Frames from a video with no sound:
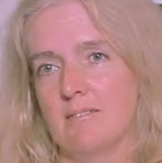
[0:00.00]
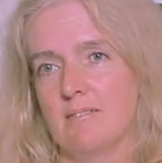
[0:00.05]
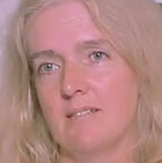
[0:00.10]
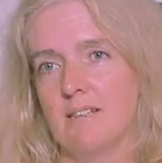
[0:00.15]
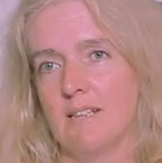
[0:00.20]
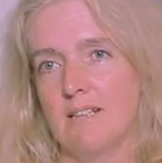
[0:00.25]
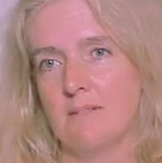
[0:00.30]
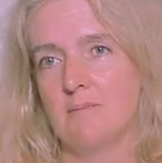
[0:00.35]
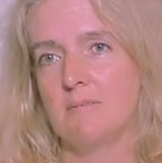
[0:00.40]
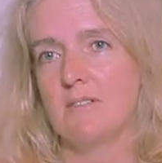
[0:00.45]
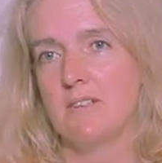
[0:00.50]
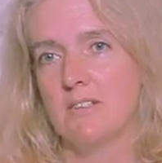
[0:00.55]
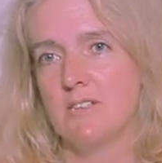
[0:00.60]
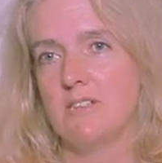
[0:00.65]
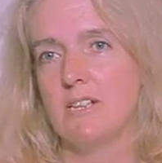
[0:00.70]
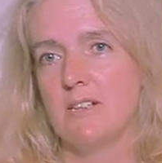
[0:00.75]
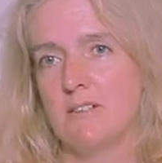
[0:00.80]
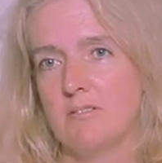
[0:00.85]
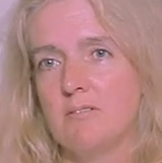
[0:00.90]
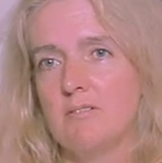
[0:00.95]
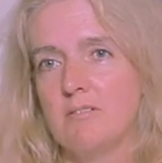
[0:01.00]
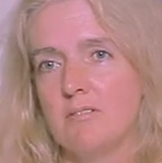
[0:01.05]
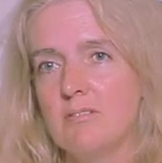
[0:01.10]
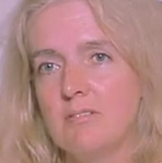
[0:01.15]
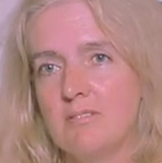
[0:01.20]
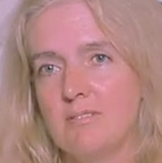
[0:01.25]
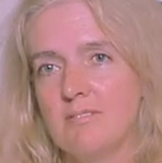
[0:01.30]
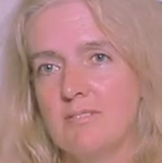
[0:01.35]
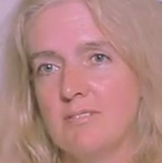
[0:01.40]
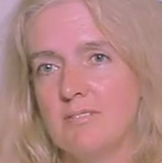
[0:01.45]
Take him to the
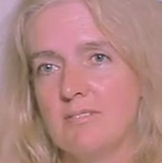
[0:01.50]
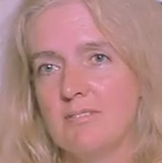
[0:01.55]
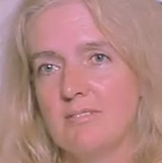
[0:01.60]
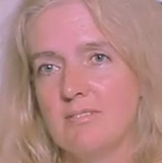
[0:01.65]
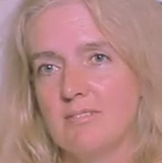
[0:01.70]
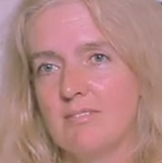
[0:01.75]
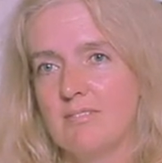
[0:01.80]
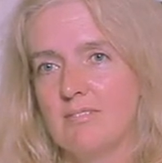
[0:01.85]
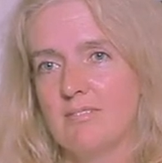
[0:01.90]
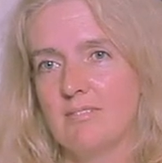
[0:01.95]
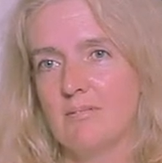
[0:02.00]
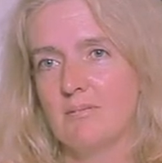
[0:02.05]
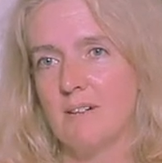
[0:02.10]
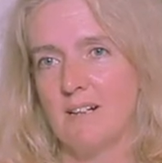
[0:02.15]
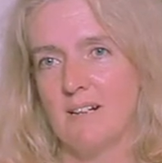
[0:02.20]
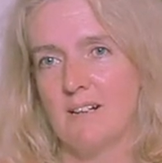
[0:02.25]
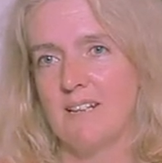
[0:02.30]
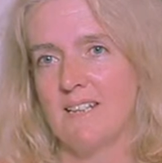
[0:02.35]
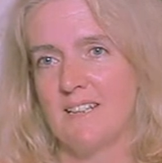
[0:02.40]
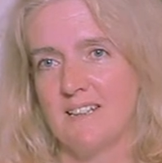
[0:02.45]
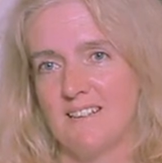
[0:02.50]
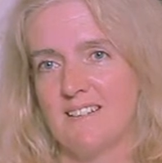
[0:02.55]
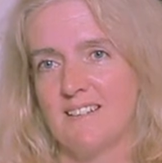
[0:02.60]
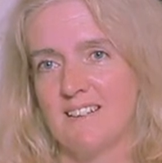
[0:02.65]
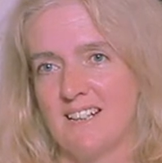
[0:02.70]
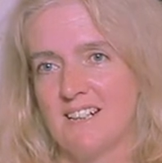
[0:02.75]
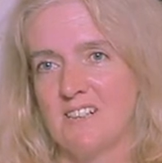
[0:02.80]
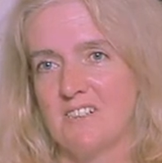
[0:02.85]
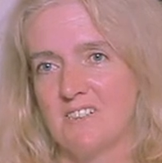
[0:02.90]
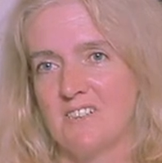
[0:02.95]
general where he can
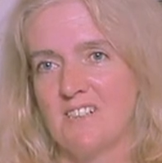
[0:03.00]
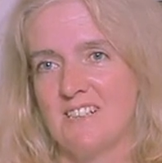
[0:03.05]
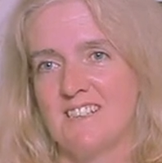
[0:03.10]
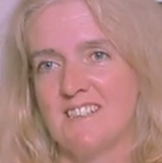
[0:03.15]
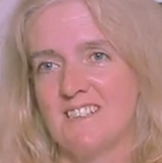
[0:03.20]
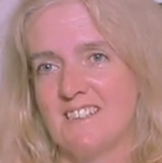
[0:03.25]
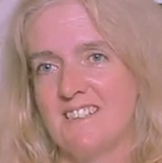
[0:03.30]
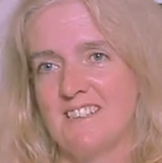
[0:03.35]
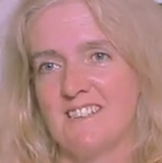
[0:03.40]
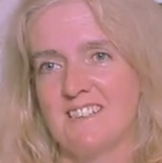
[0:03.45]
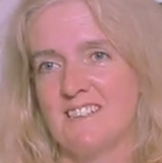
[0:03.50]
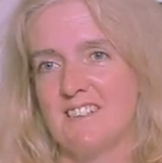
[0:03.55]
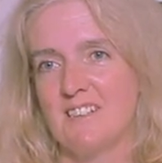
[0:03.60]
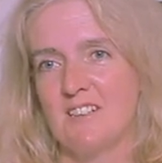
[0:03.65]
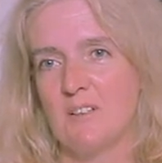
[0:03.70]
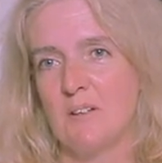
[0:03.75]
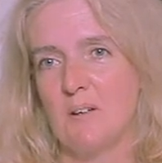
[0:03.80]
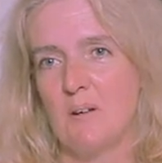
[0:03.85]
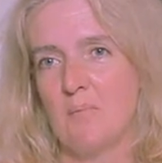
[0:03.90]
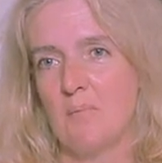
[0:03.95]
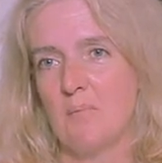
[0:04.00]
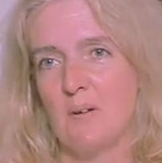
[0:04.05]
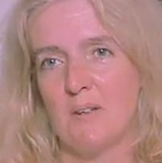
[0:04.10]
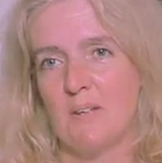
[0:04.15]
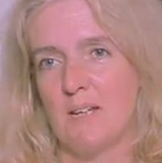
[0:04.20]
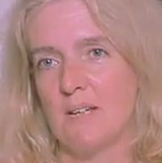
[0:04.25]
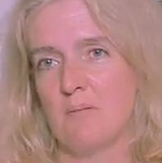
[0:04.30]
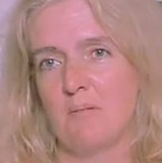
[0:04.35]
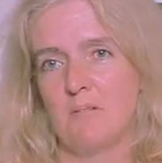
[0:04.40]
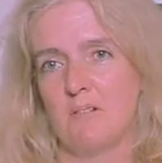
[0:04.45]
get treated. But
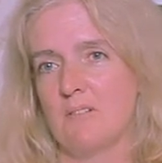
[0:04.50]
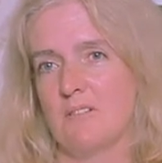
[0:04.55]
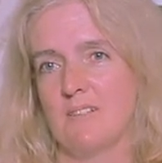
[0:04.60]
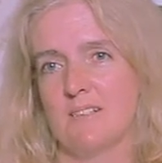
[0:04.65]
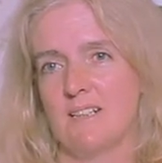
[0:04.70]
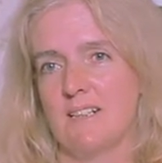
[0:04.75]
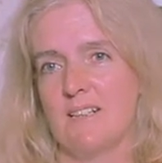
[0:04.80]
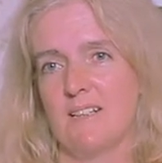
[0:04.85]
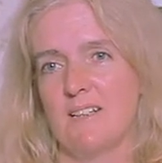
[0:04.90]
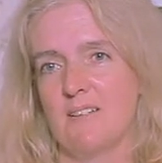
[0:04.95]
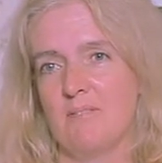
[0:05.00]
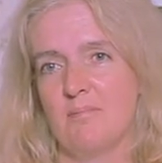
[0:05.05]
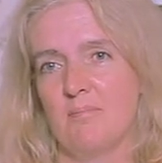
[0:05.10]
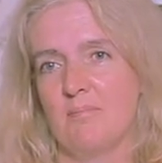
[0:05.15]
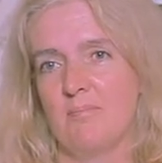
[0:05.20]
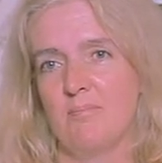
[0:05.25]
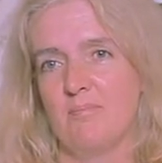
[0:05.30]
they wouldn't take him.